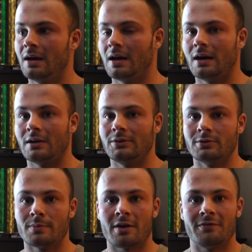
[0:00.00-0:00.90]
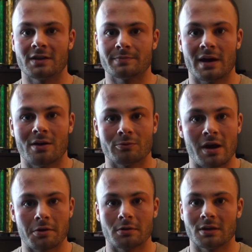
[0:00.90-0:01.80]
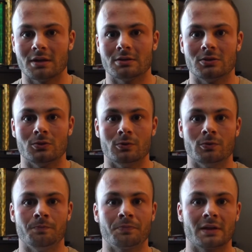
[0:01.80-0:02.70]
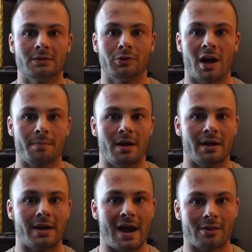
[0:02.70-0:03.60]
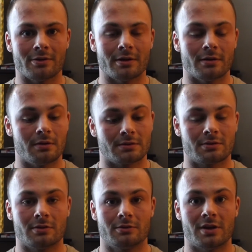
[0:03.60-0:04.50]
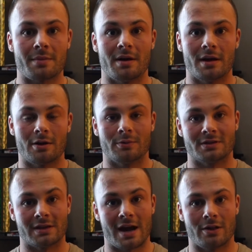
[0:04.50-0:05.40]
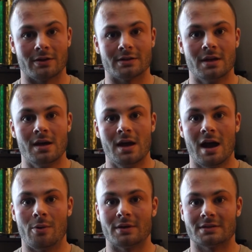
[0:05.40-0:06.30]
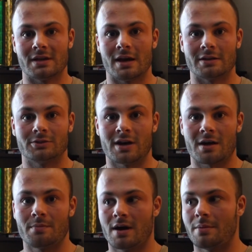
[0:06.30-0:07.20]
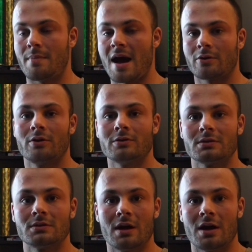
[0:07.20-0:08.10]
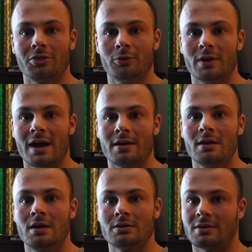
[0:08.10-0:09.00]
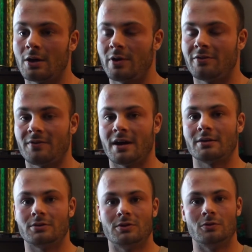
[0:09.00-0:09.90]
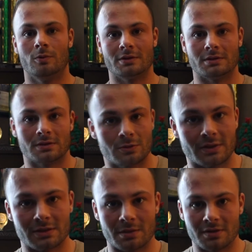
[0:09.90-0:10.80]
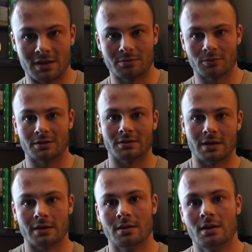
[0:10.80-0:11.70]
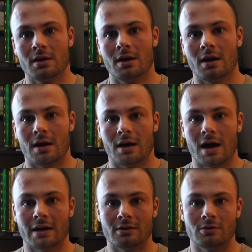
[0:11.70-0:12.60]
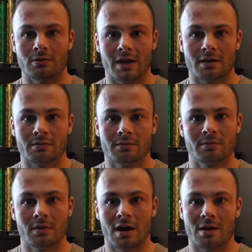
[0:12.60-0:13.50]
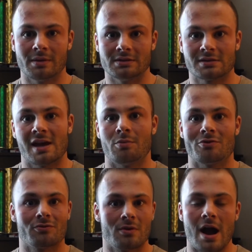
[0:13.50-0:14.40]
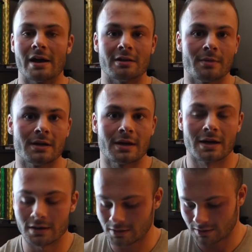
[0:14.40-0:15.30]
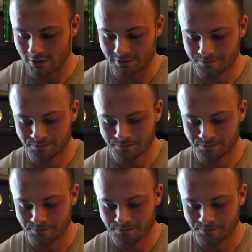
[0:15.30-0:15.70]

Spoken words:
use MyFitnessPal regularly to track my I don't want to say calories. I want to say I track my macros through that. So that way if I do want to switch something up throughout the day, I can do that and just have more variety in my diet. So